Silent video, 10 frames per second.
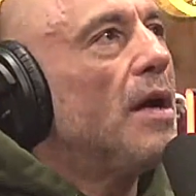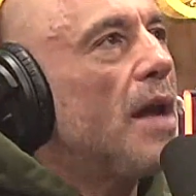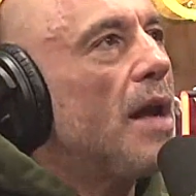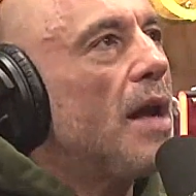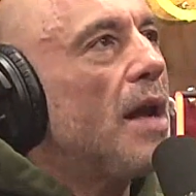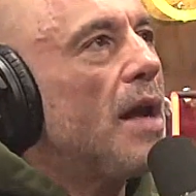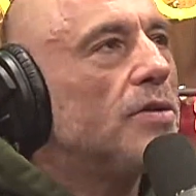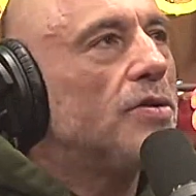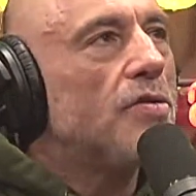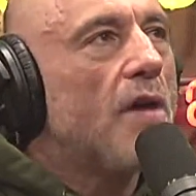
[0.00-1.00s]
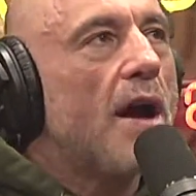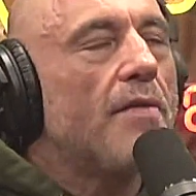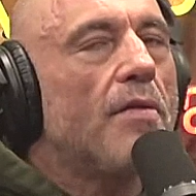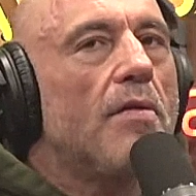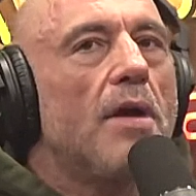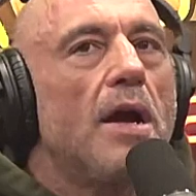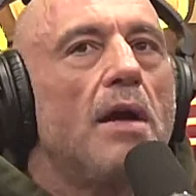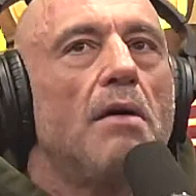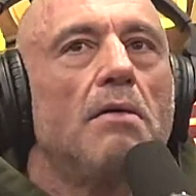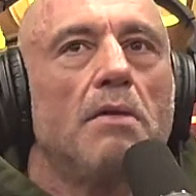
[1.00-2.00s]
Now I could just drive
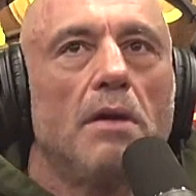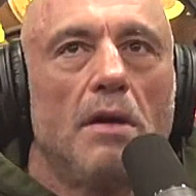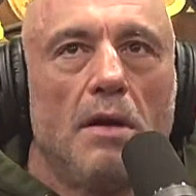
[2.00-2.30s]
around.